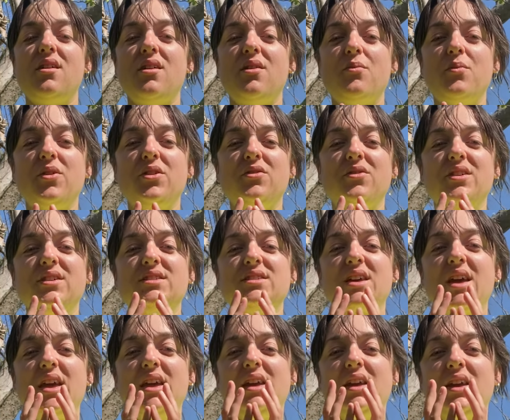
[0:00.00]
And when you're ready,
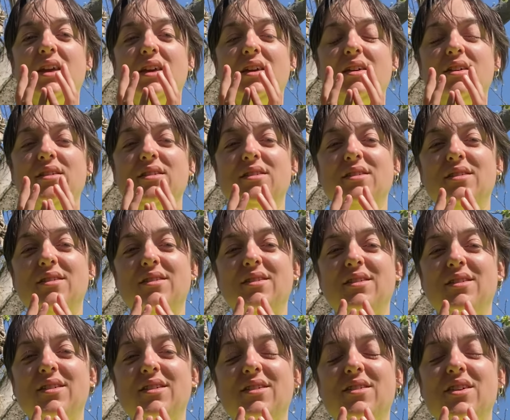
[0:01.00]

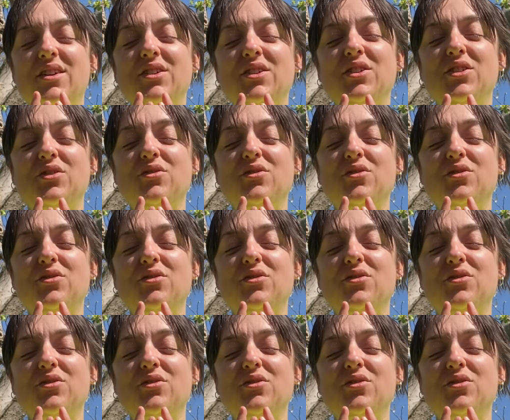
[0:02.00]
guiding